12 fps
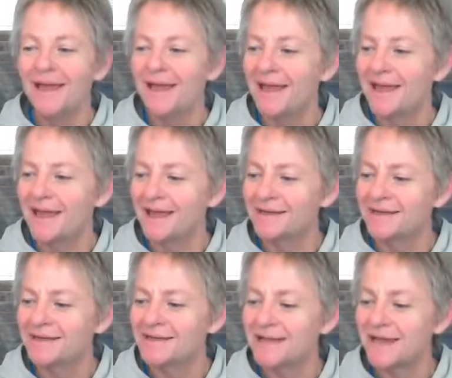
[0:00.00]

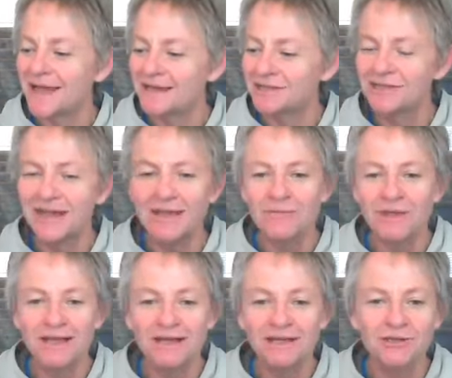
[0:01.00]
And today
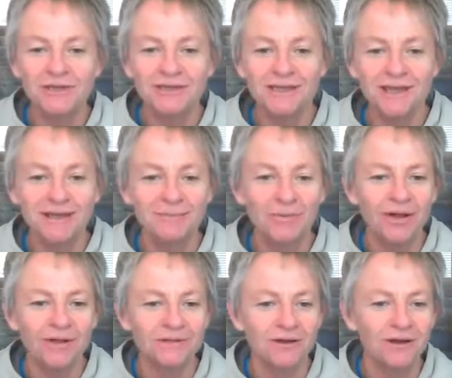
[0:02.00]
we're going to do the second
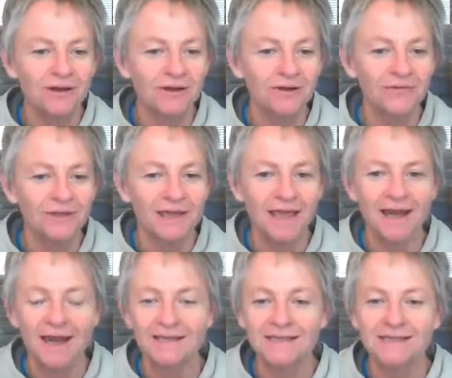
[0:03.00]
part of the
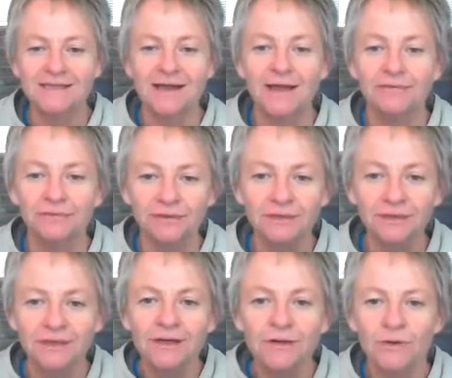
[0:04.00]
canine stifle,
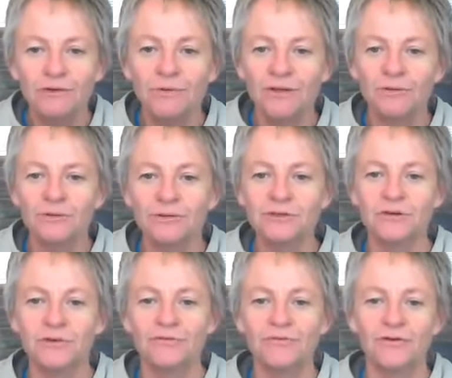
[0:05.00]
what we
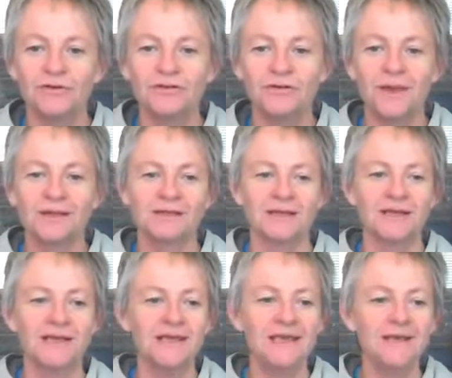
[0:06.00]
also refer to as the
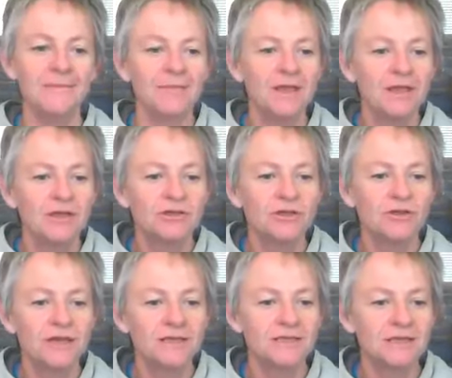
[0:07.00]
knee. So
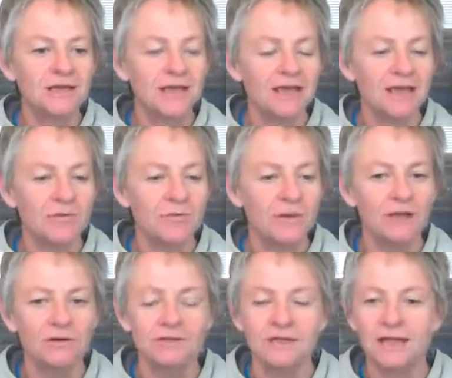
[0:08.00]
yesterday we
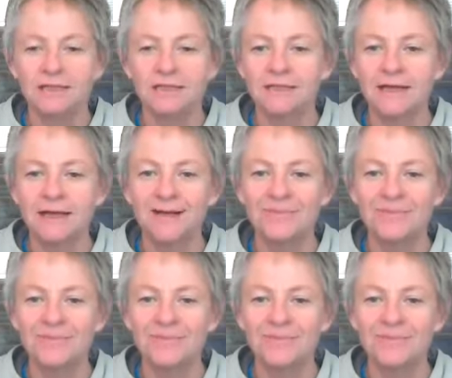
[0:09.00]
looked at